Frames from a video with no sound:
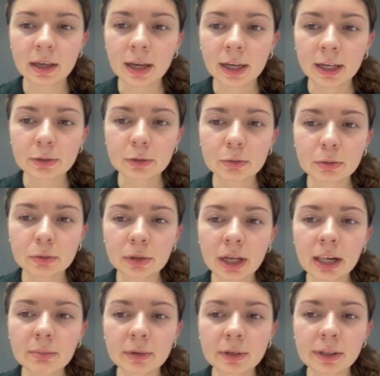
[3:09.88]
It should
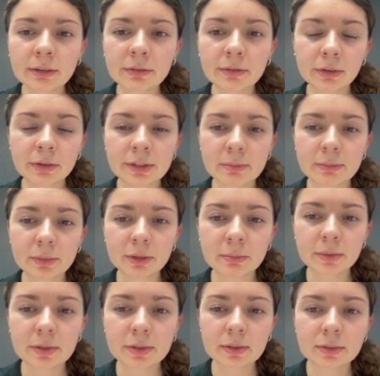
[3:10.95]
help relieve your
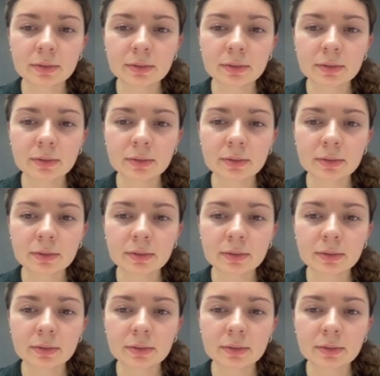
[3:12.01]
symptoms.